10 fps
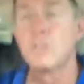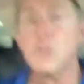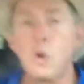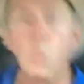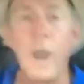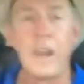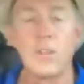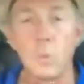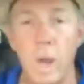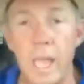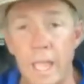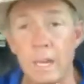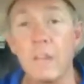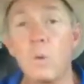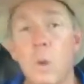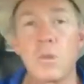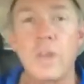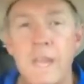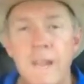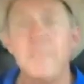to the weight of the rein. In other
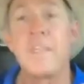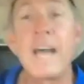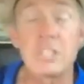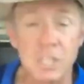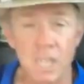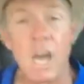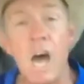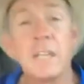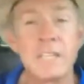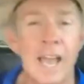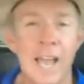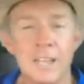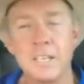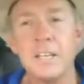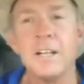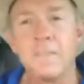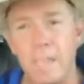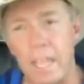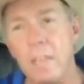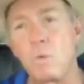words, that's the contact
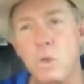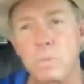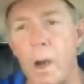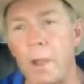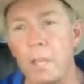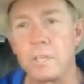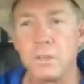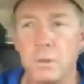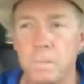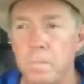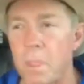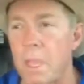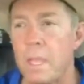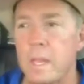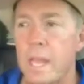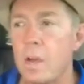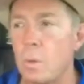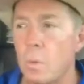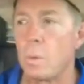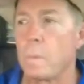that he's responding to.
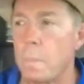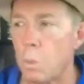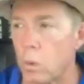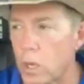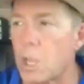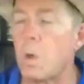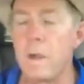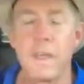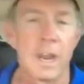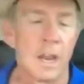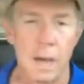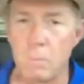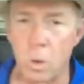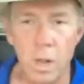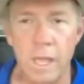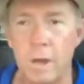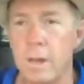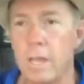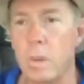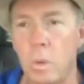Now, we're going to go into that a lot more
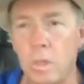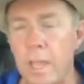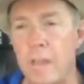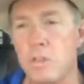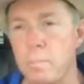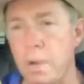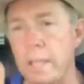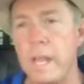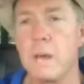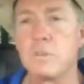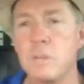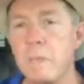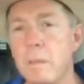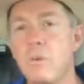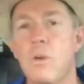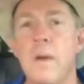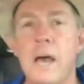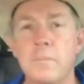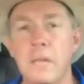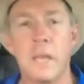later, and I want you guys to bring that up to me and
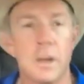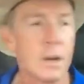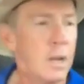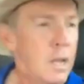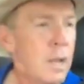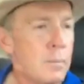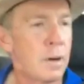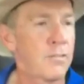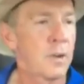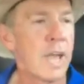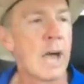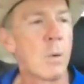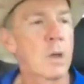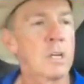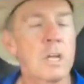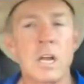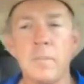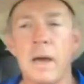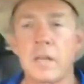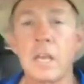remind me later. But for now, we're going to talk
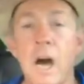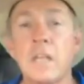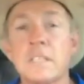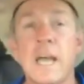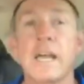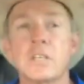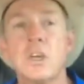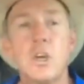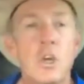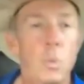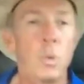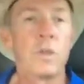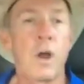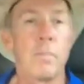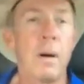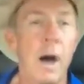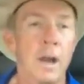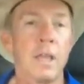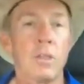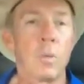about contact with our
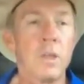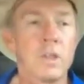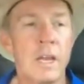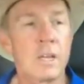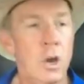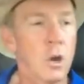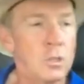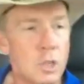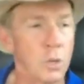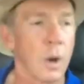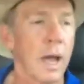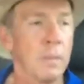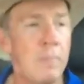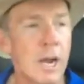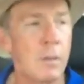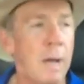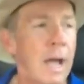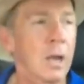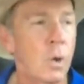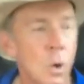body. The reason I encourage you to ride
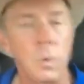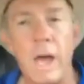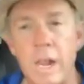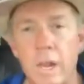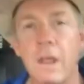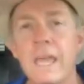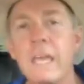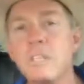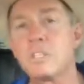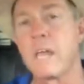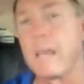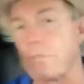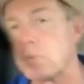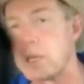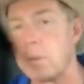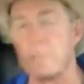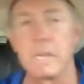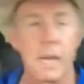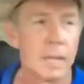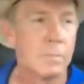bareback or ride in an English tack from time to
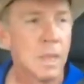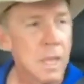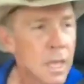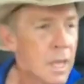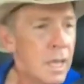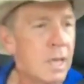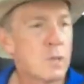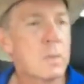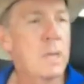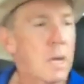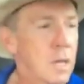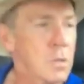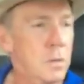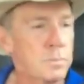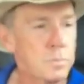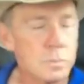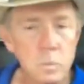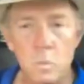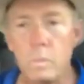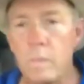time is because
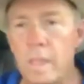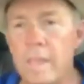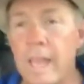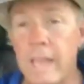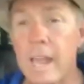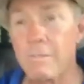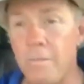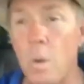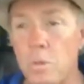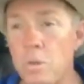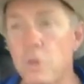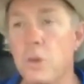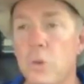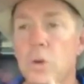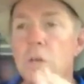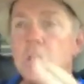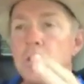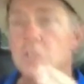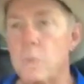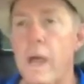that kind of forces you
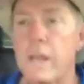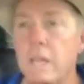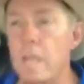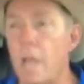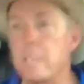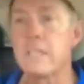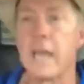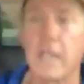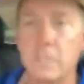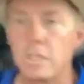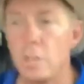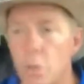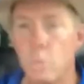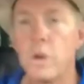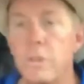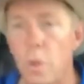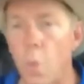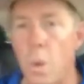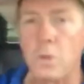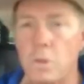to ride in contact with your
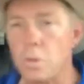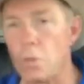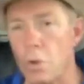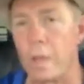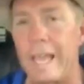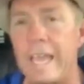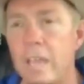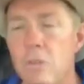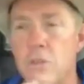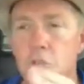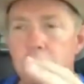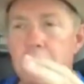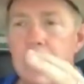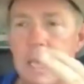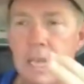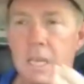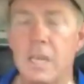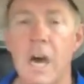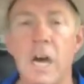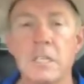horses. Your legs should be in
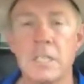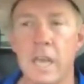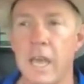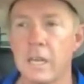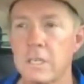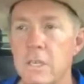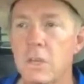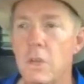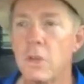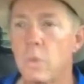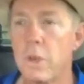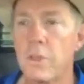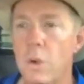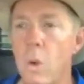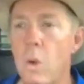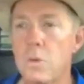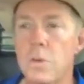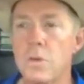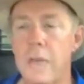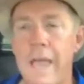contact with your
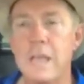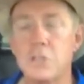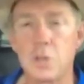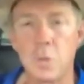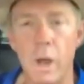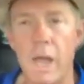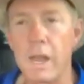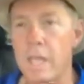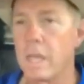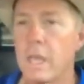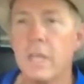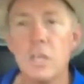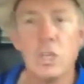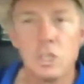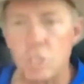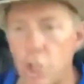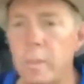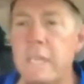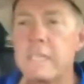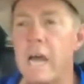horses as you're riding. Too
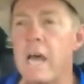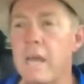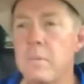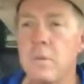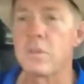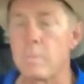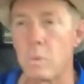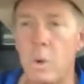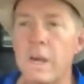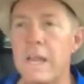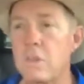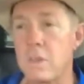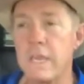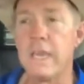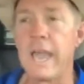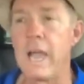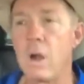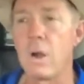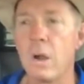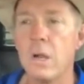many times, number one, I see
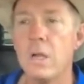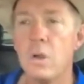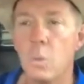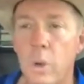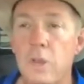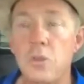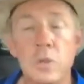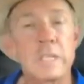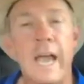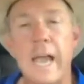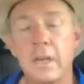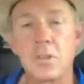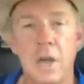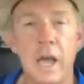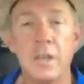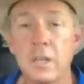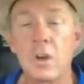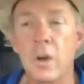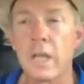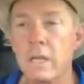our Western tack designed
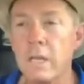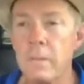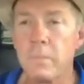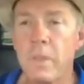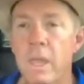incorrectly.